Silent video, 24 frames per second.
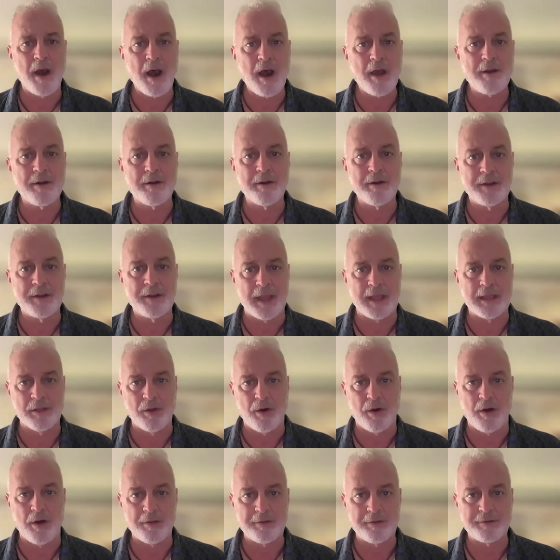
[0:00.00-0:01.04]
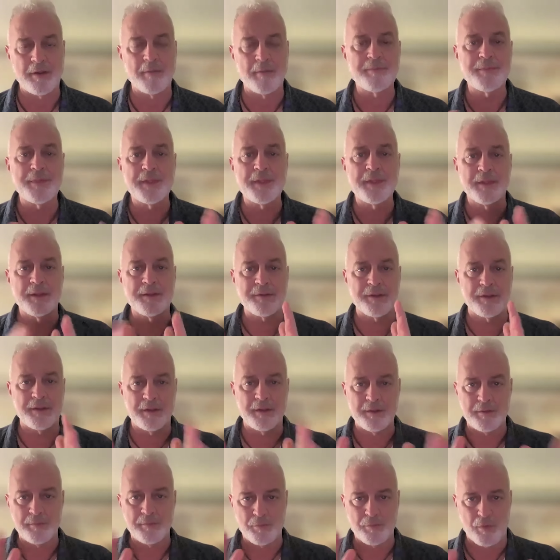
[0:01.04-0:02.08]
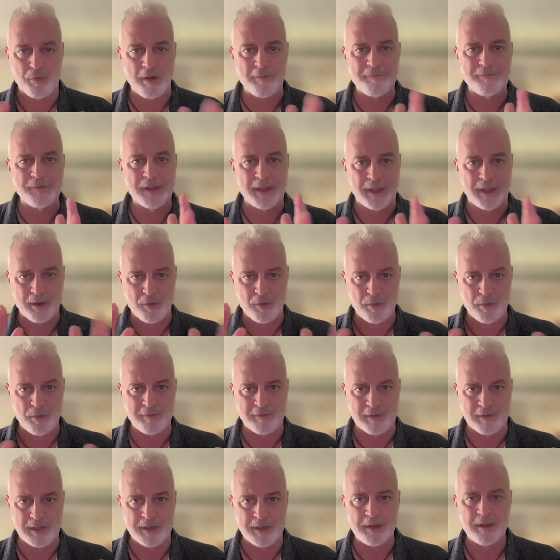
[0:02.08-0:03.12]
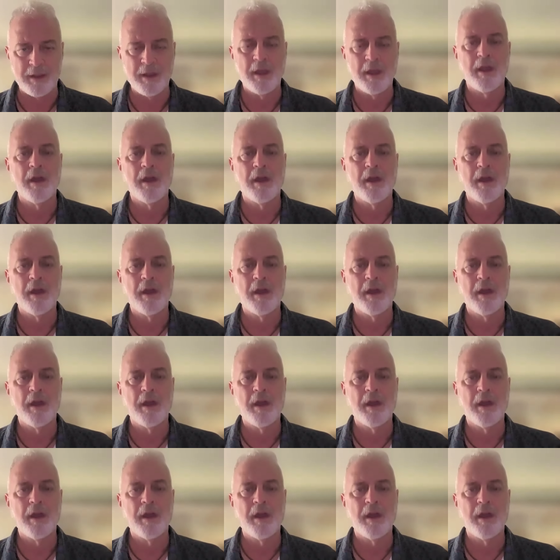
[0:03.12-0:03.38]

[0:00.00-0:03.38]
the modern day law, something that's roughly equivalent